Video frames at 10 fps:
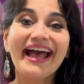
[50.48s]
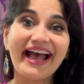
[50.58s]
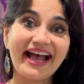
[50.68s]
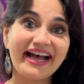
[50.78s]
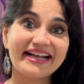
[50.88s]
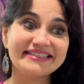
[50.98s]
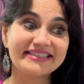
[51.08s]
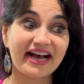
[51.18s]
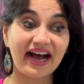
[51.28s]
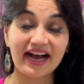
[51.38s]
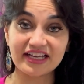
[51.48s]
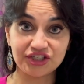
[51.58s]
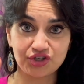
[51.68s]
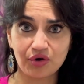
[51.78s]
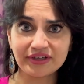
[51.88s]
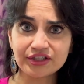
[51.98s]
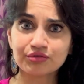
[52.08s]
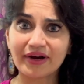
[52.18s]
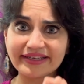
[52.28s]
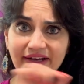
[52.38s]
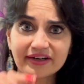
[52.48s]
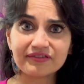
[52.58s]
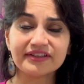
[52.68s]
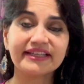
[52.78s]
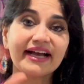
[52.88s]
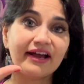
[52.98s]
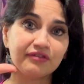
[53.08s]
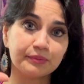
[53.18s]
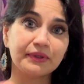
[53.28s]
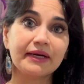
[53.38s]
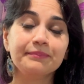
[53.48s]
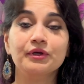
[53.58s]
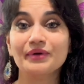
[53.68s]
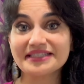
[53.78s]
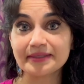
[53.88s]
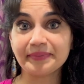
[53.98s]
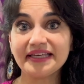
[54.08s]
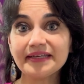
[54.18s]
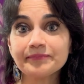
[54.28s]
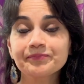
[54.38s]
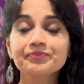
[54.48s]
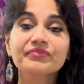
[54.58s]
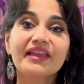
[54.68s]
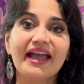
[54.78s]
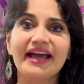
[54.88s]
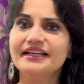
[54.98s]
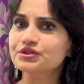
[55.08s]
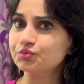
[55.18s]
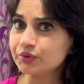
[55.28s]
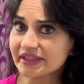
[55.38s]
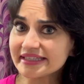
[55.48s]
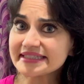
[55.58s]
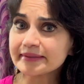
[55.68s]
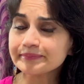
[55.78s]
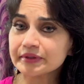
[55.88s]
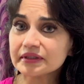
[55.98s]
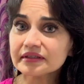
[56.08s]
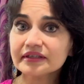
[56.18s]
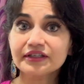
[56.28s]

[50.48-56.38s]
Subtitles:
And you don't need to write down everything. I will put up the recipe, and it's really simple.